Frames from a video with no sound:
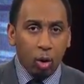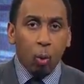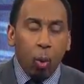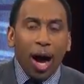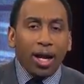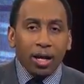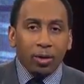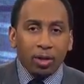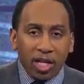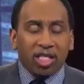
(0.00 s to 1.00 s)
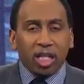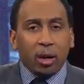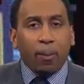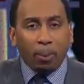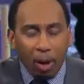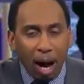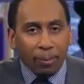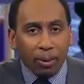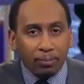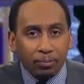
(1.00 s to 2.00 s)
why there's such a
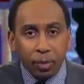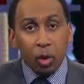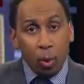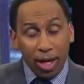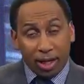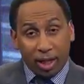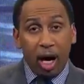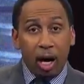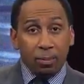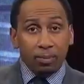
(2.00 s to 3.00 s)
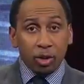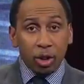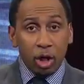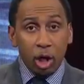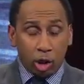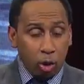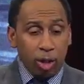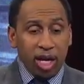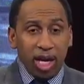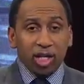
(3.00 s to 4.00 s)
problem when it comes to
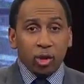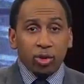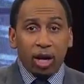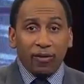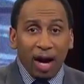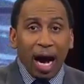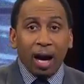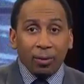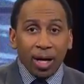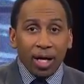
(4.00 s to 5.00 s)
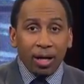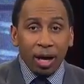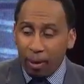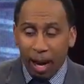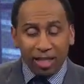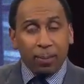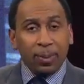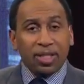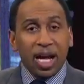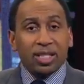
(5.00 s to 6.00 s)
the issues of hiring as it
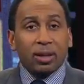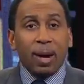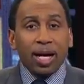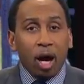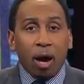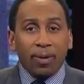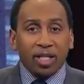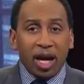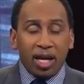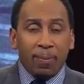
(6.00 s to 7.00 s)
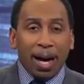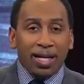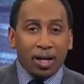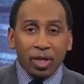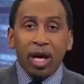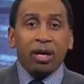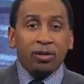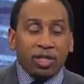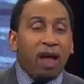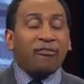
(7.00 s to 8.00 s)
pertains to minorities or anybody else.
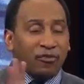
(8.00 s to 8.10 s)
Jeff